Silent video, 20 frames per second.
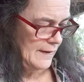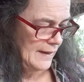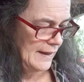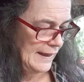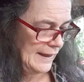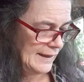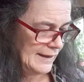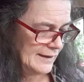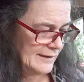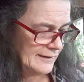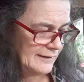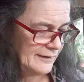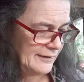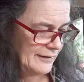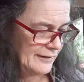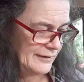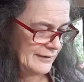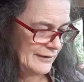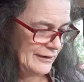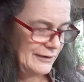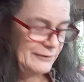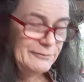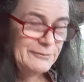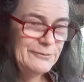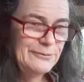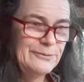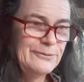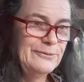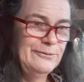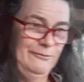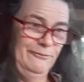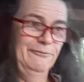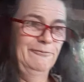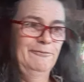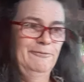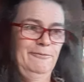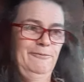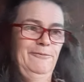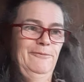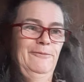And, yeah,
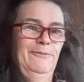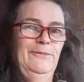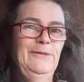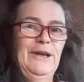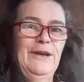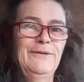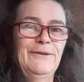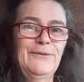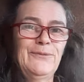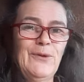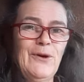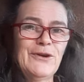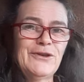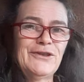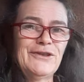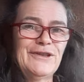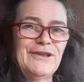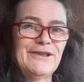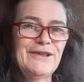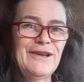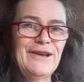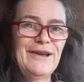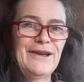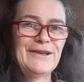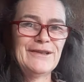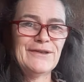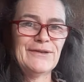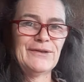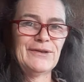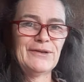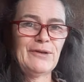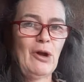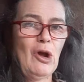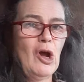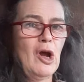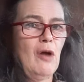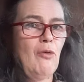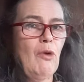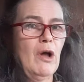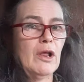David washes his hands and his,
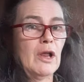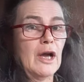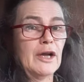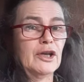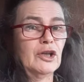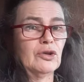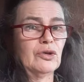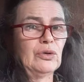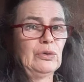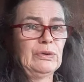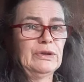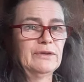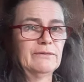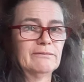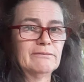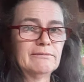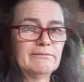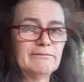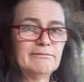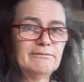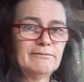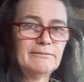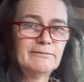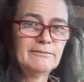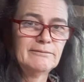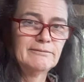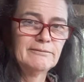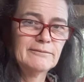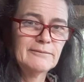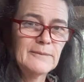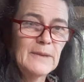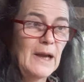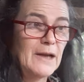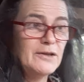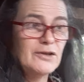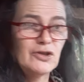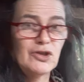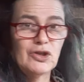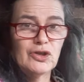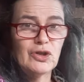ah, oh, well, I didn't do it.
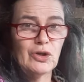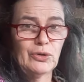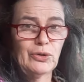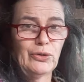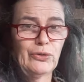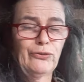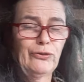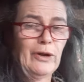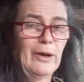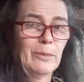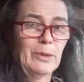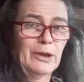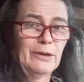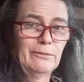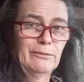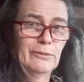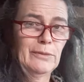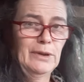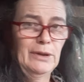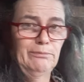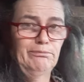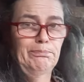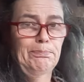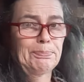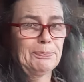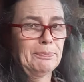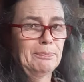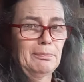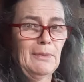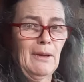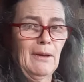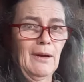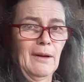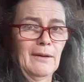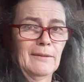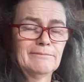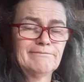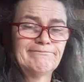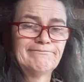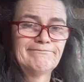That's just on your family. Yep. Uh-uh.